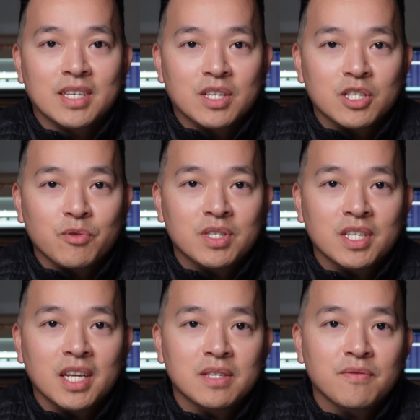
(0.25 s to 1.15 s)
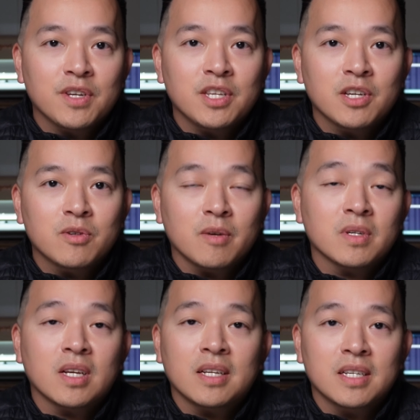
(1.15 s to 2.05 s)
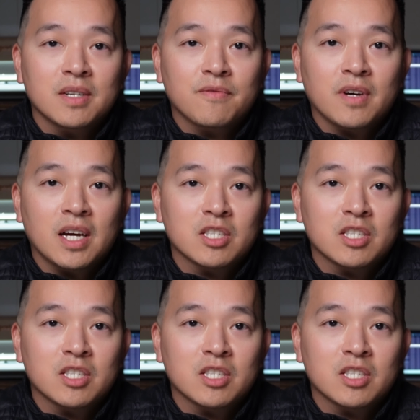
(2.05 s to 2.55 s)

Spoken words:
So in today's video, I'm going to identify